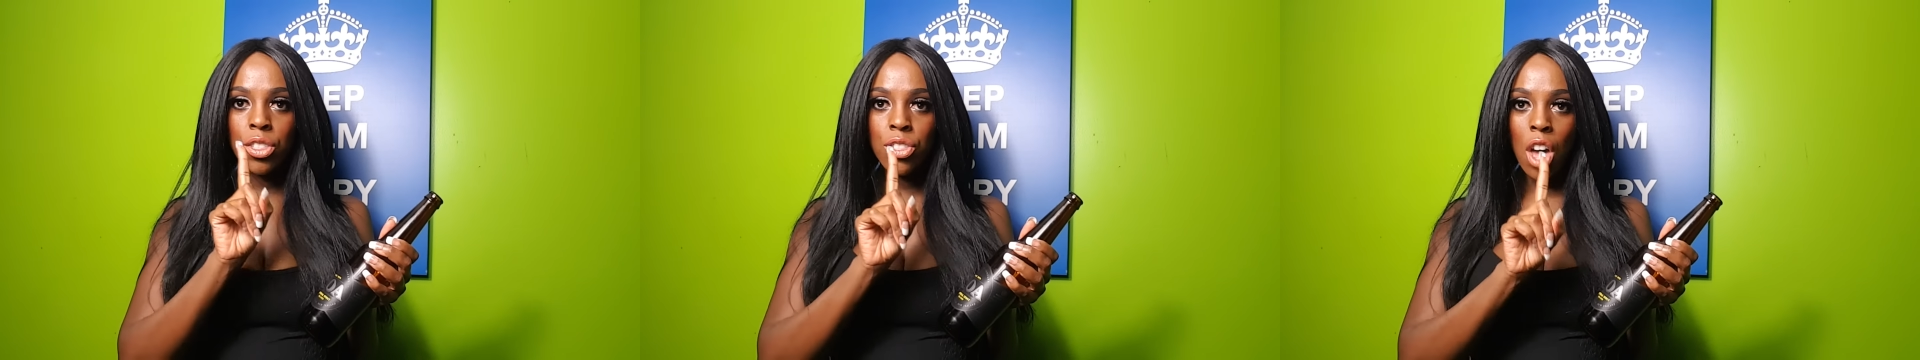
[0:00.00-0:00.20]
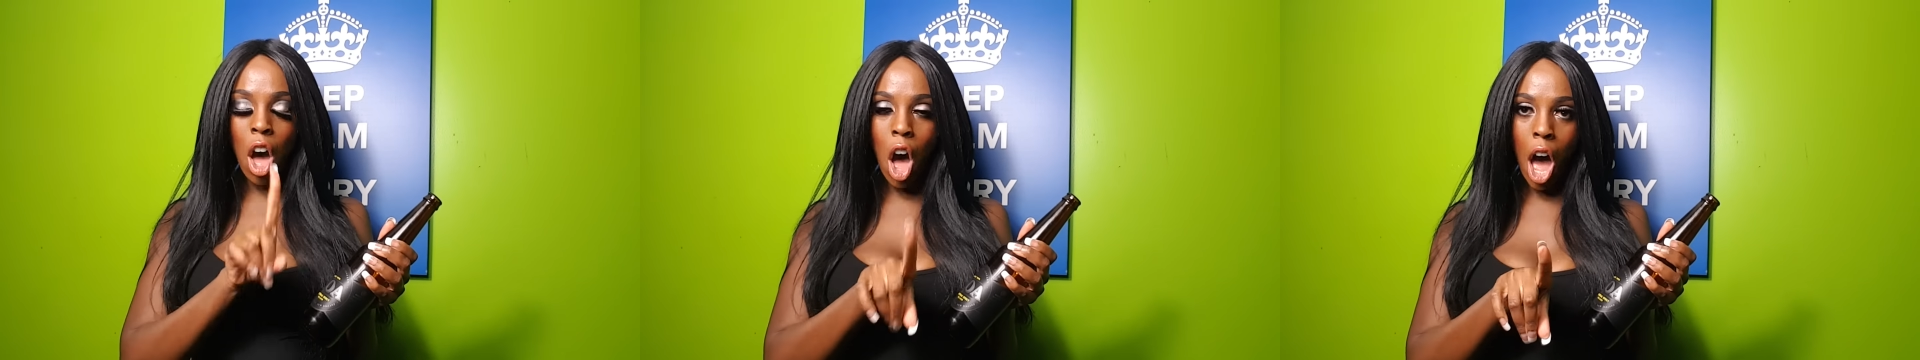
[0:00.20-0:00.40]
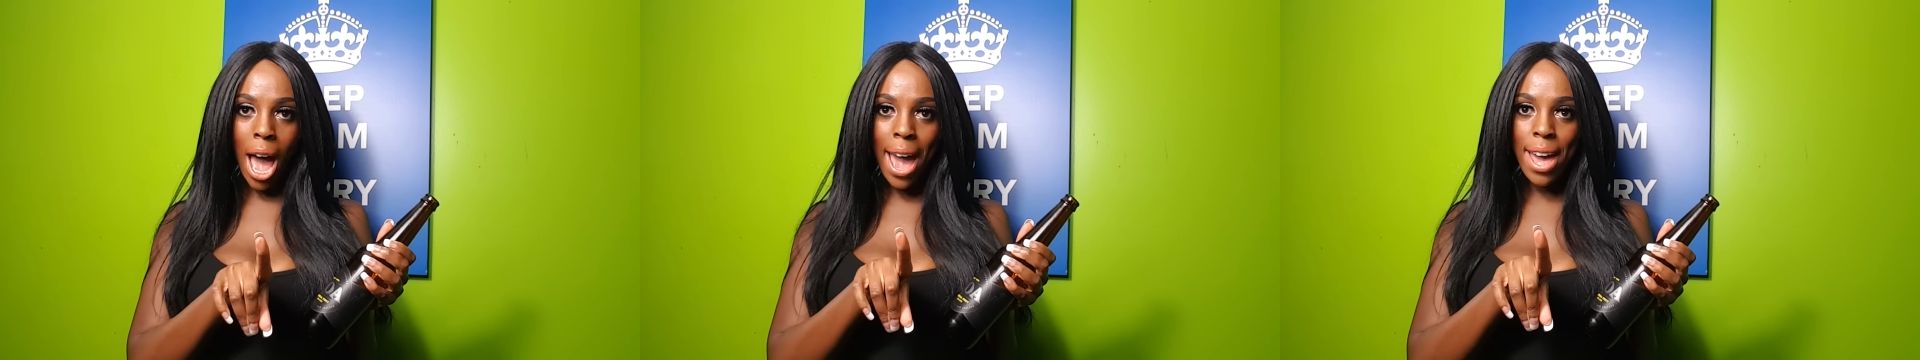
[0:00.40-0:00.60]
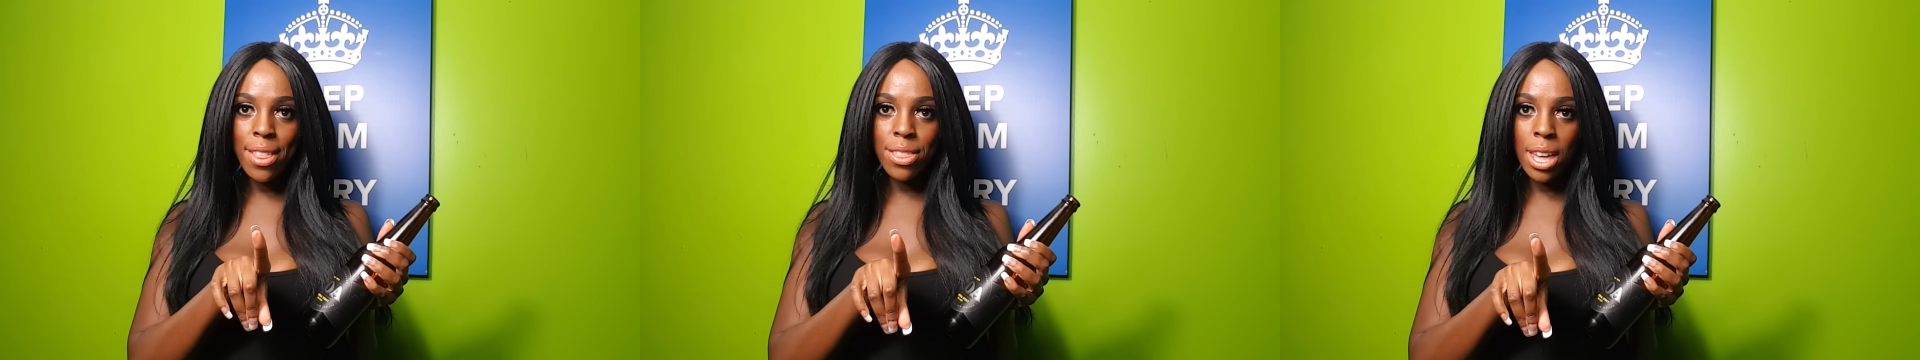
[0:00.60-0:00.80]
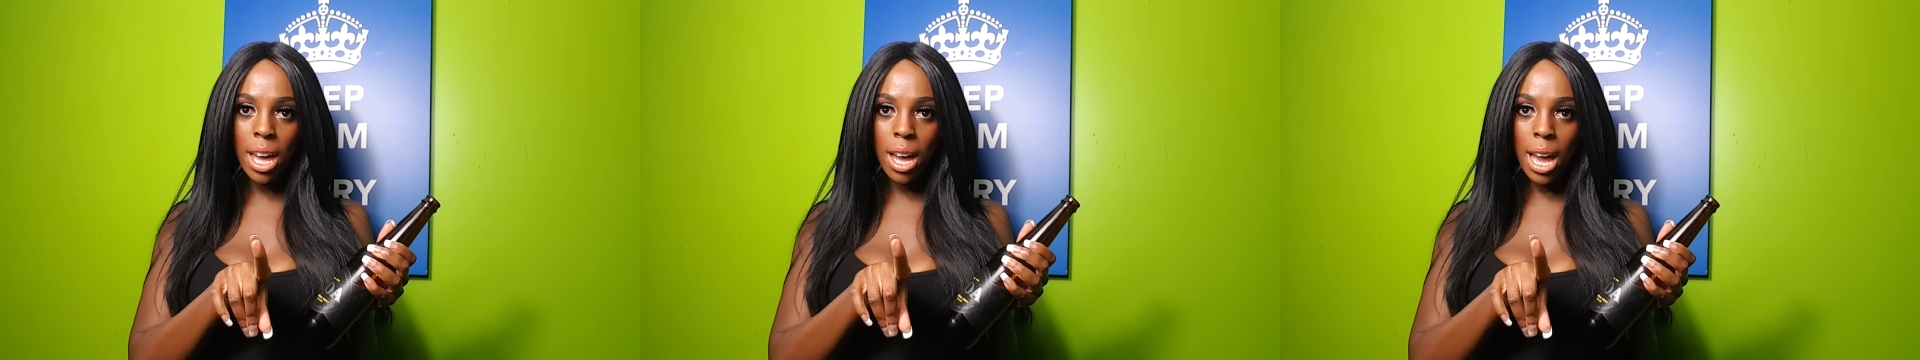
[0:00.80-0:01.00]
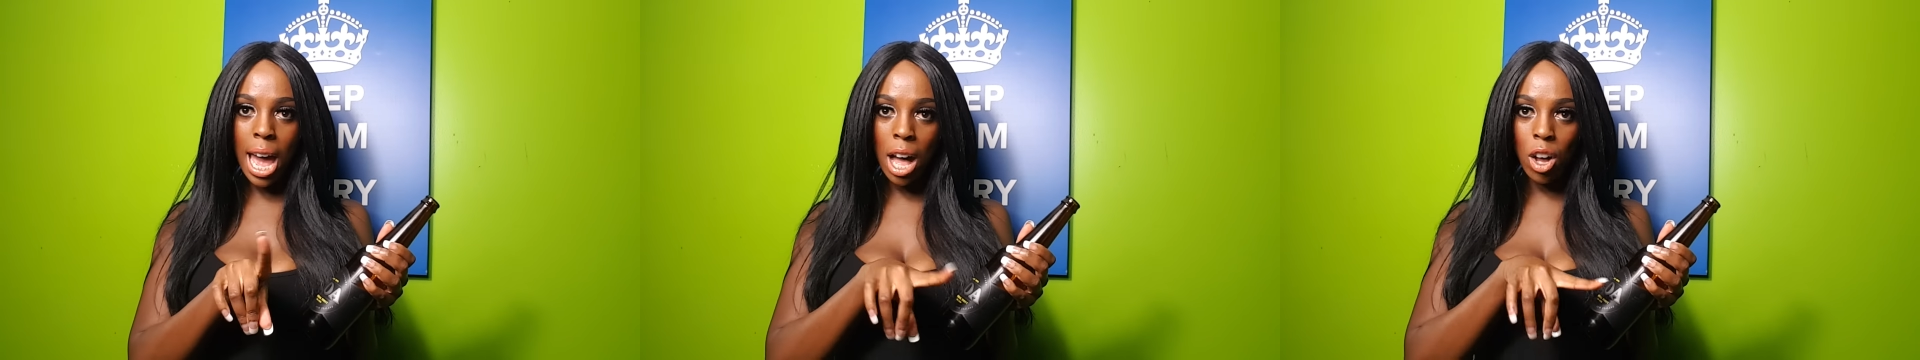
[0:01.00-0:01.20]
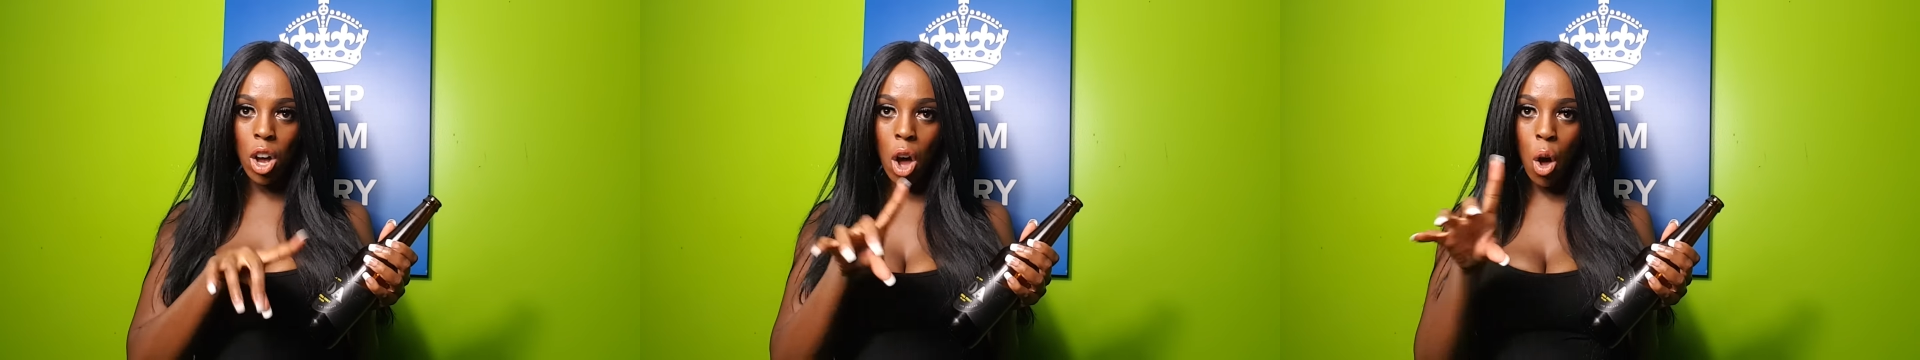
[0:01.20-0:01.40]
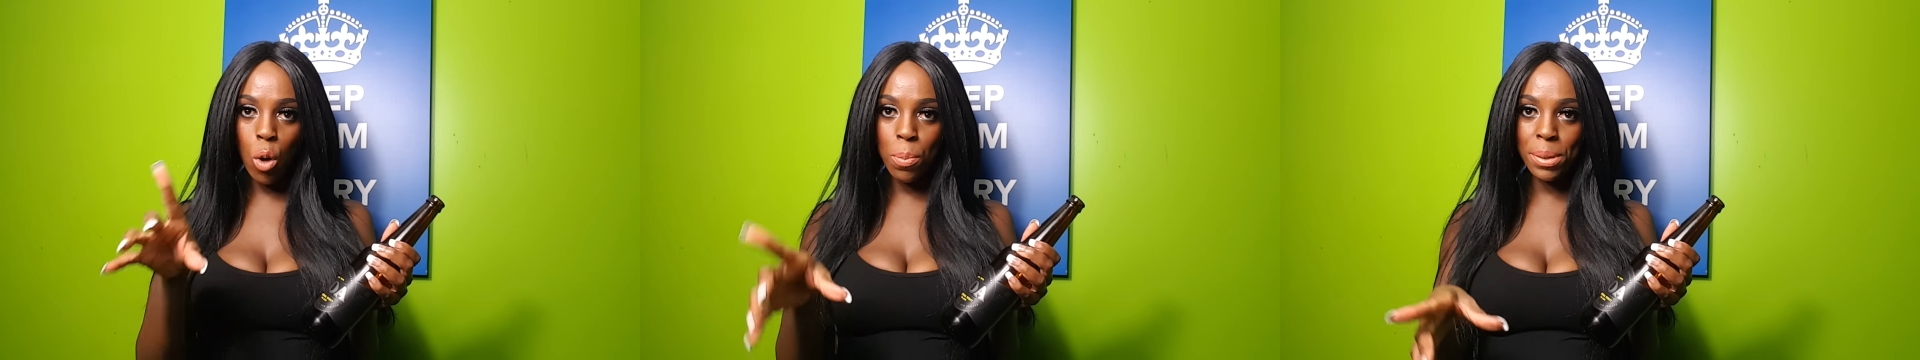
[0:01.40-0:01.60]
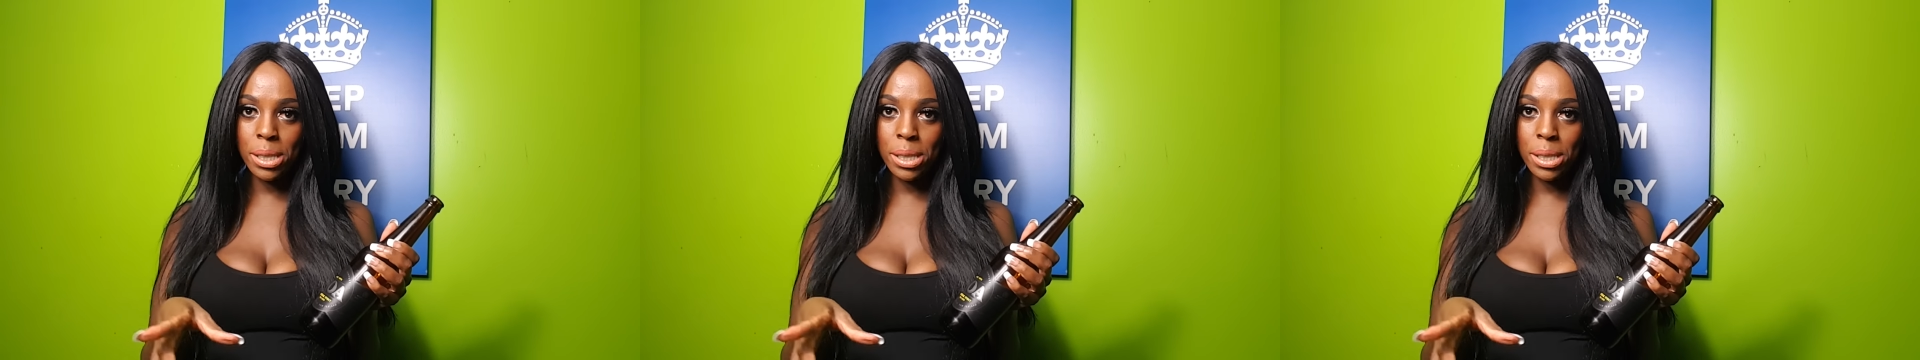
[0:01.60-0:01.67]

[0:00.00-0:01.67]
the higher the alcohol